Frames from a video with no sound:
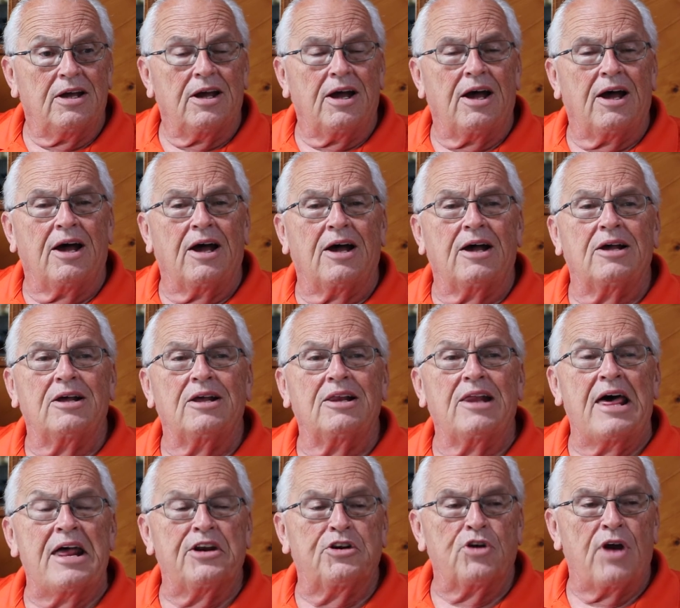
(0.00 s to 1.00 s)
A
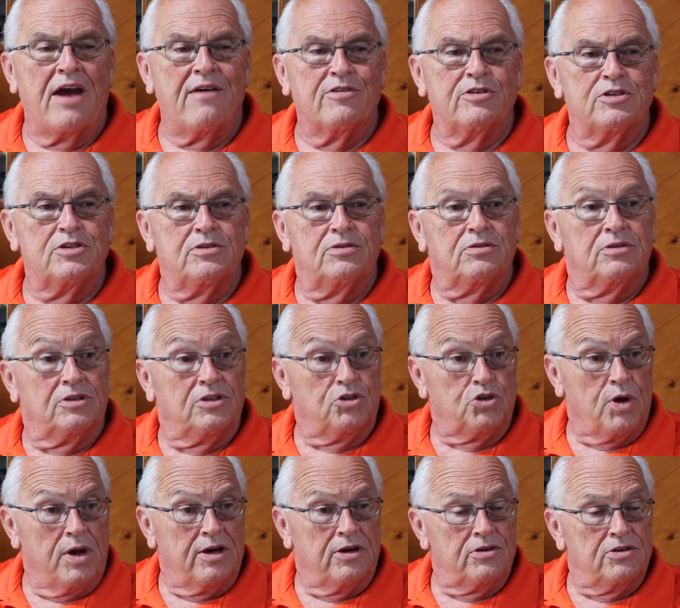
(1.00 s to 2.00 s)
lot of drivers,
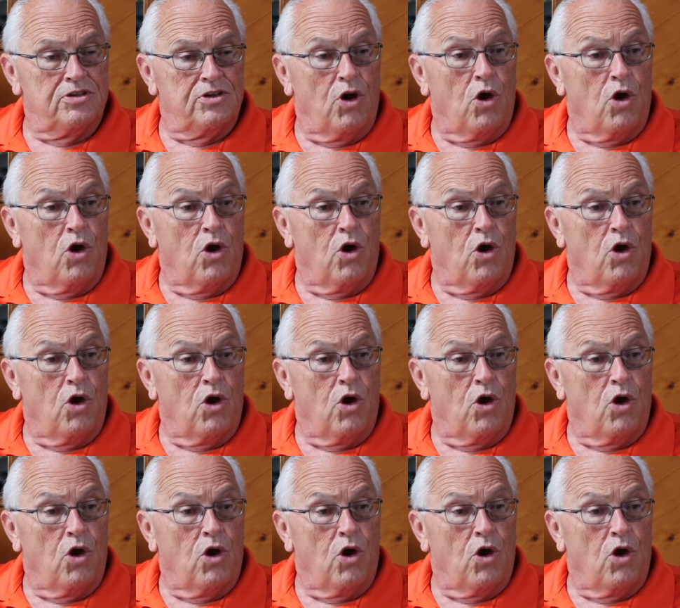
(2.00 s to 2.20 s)
trainers,